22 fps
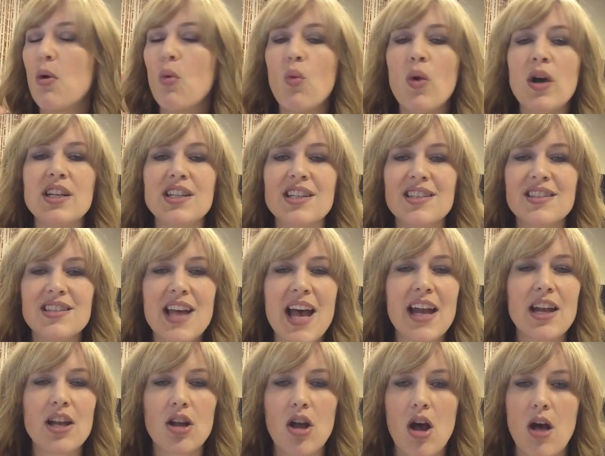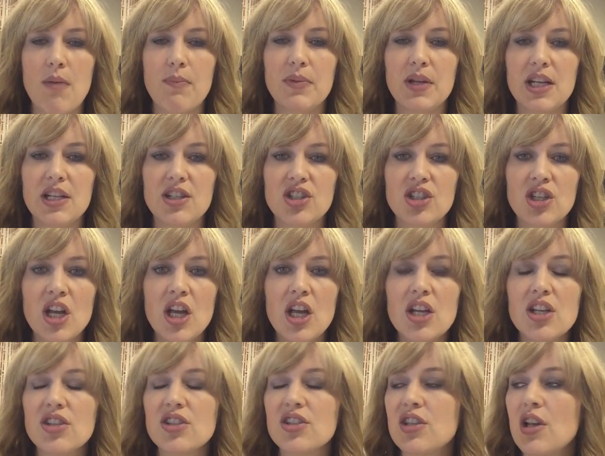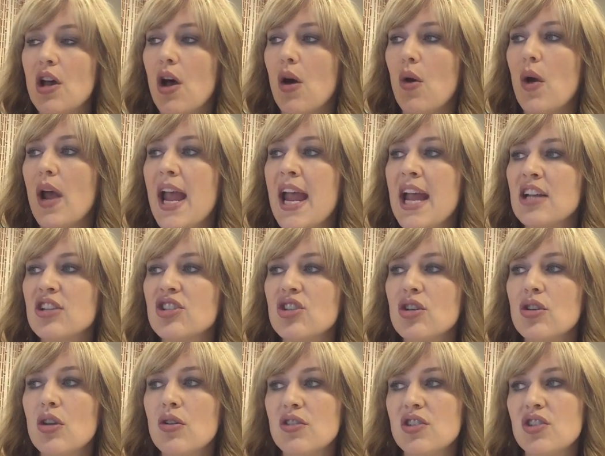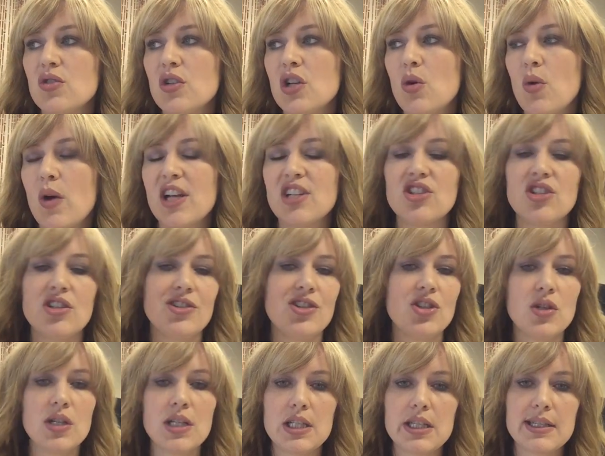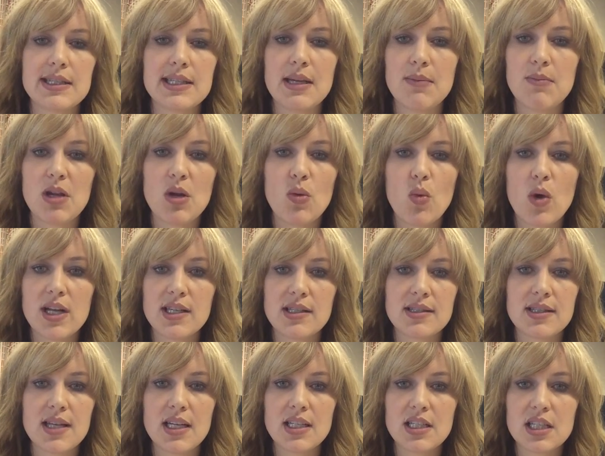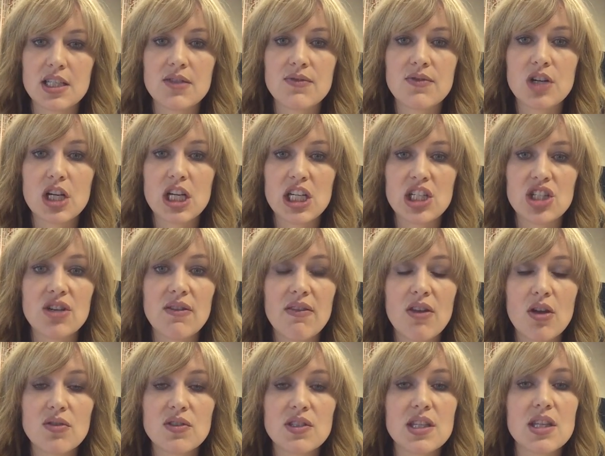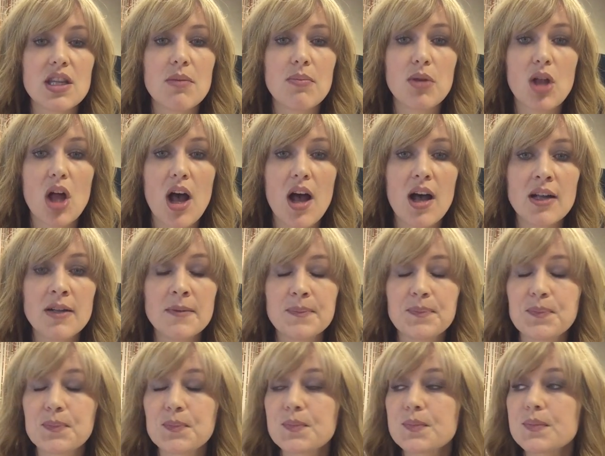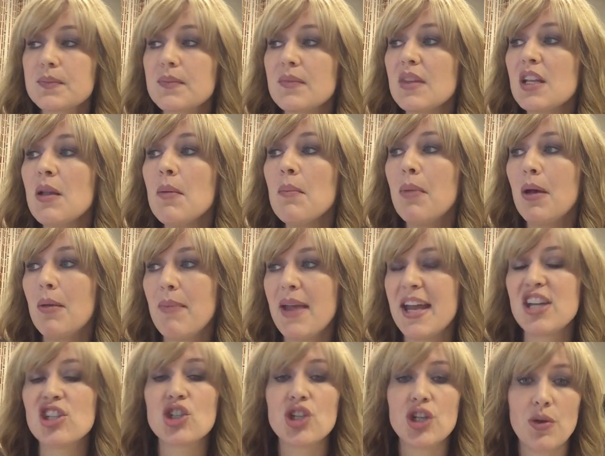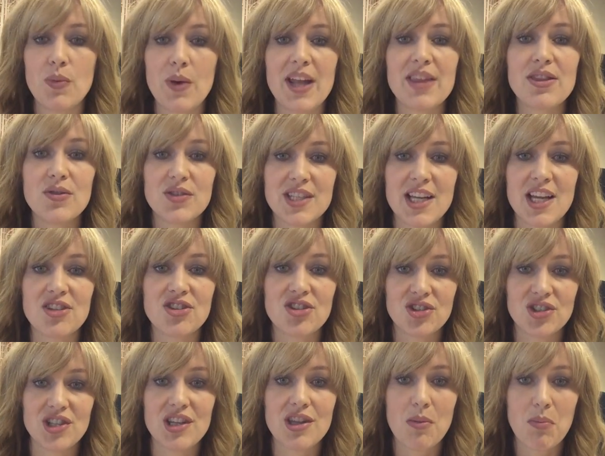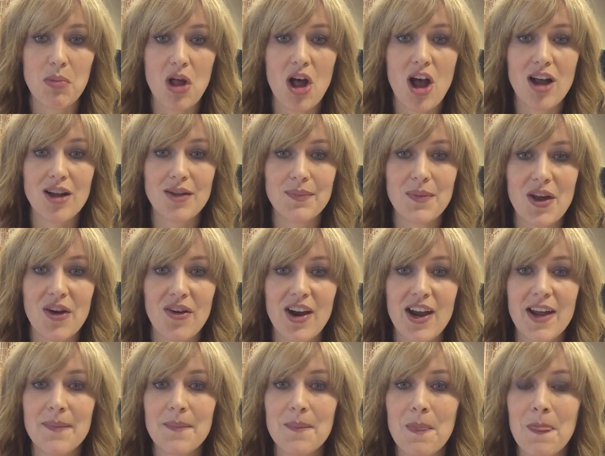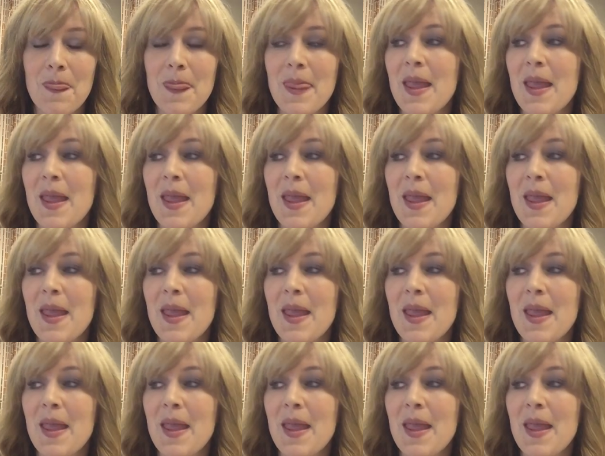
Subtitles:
What does that accomplish? So answer those 3 questions. You can just give me 1 sentence for each of those in the blog, but make sure you write those answers in the blog, all right?